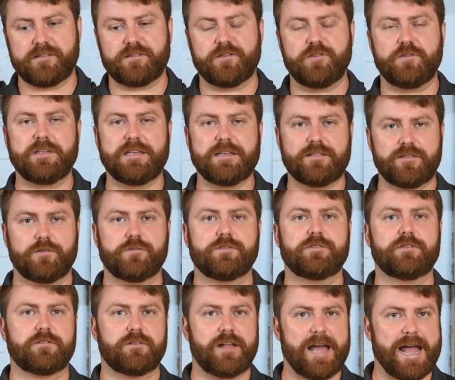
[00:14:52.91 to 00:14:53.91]
so you can get
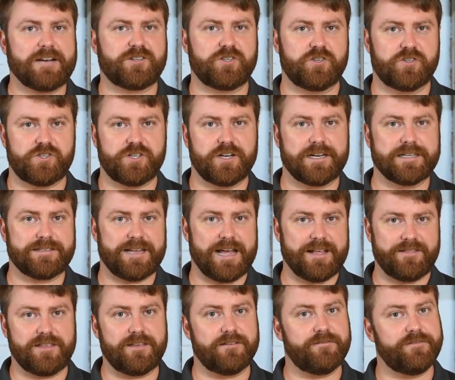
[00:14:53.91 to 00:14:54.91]
those little action shots
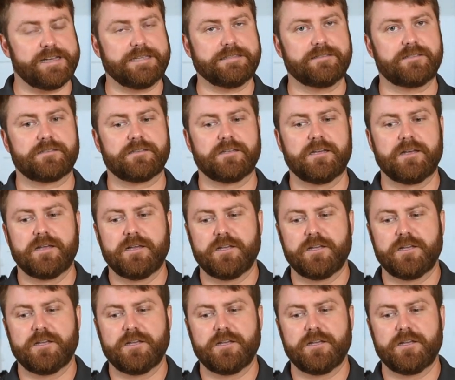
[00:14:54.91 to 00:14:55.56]
at the events.